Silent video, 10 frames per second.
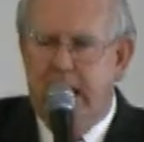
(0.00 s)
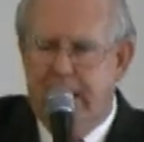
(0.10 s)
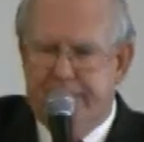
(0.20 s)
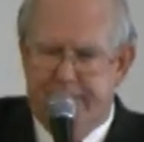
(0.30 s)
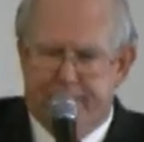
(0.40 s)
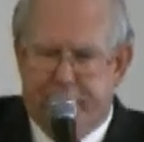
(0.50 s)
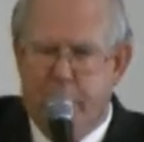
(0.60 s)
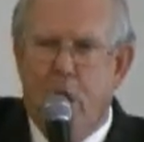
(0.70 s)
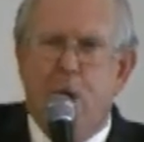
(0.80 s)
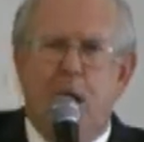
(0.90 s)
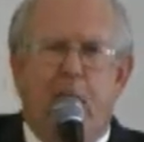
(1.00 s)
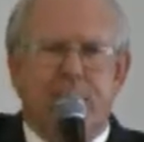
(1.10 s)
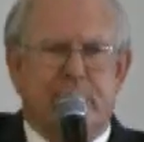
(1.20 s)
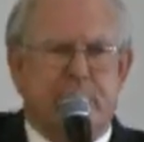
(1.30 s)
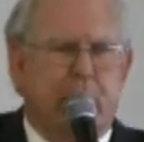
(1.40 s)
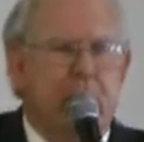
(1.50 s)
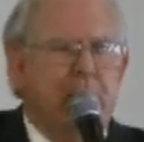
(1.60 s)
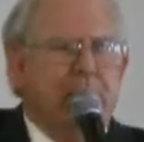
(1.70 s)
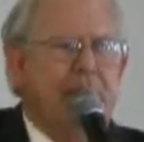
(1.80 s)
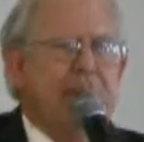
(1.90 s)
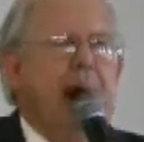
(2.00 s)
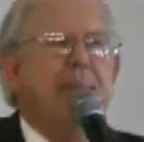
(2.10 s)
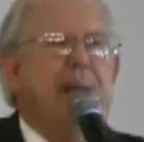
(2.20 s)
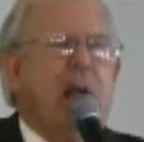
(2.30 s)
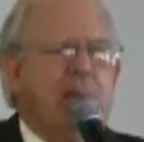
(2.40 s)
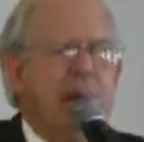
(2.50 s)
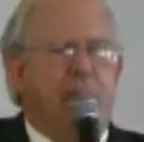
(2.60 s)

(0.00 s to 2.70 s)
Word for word: uh, from his parole officer that he might become a